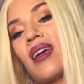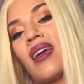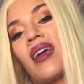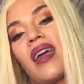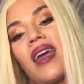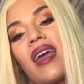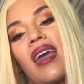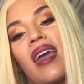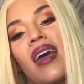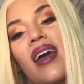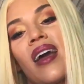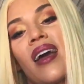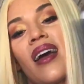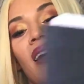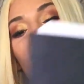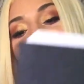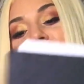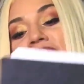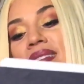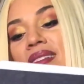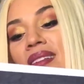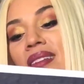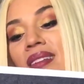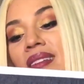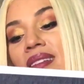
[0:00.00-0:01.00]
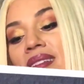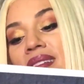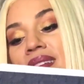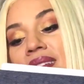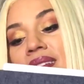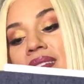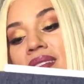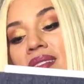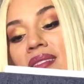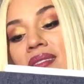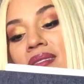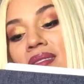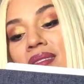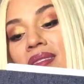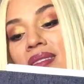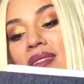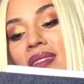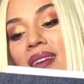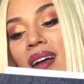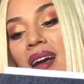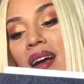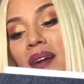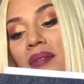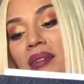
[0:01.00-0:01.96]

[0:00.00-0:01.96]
And I'm